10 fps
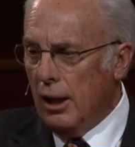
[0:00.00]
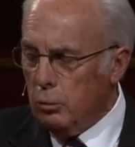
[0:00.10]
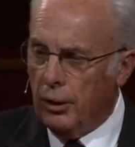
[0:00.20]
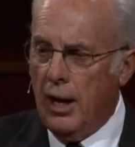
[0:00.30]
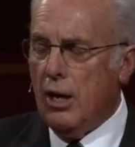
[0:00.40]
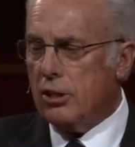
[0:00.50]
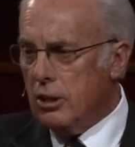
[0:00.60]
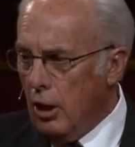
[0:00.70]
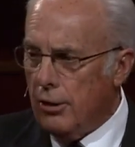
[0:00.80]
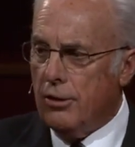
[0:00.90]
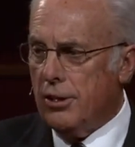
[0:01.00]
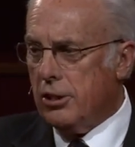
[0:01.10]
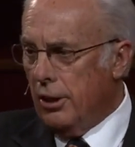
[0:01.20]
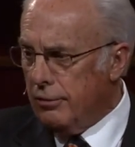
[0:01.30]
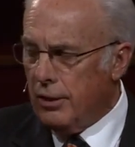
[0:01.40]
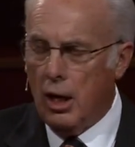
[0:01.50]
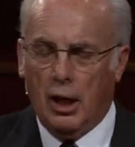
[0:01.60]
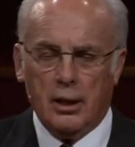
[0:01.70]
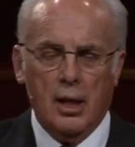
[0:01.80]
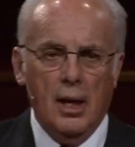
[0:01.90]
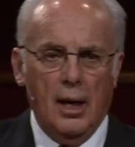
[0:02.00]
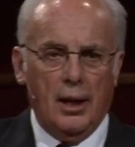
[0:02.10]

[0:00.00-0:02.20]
and will now slaughter the Son of God,